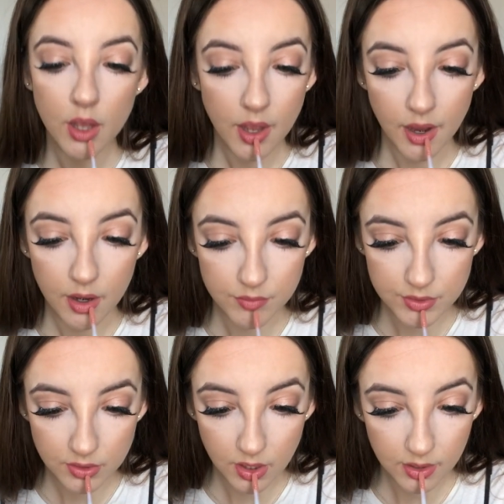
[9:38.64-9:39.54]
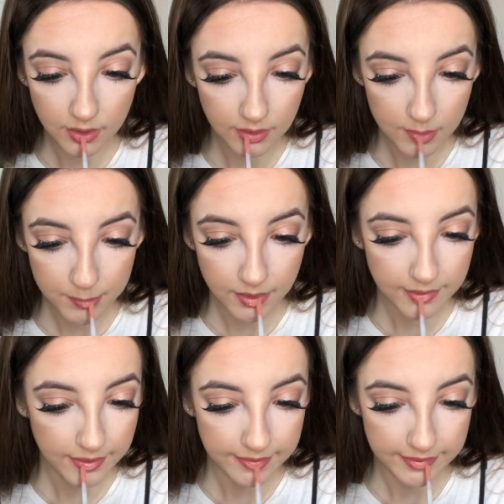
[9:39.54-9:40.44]
I have a darker lip
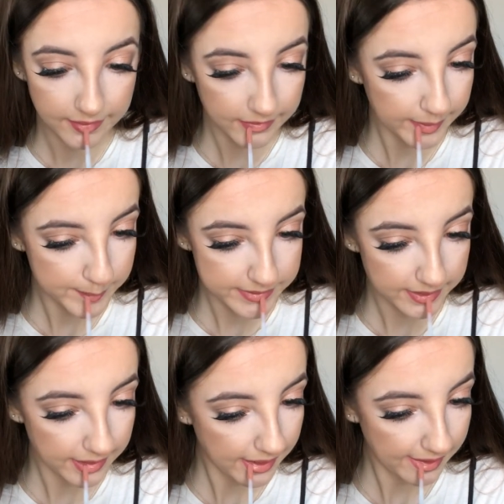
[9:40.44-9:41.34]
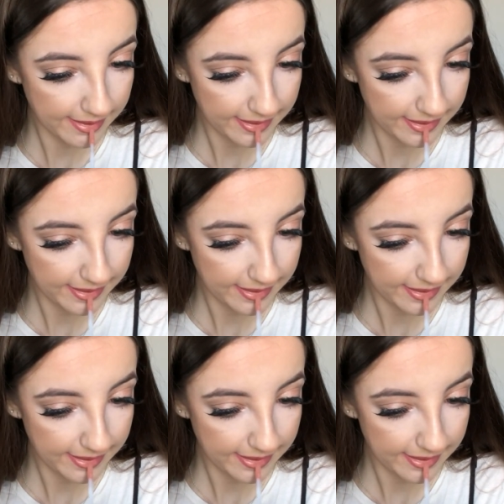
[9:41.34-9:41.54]
liner than lipstick.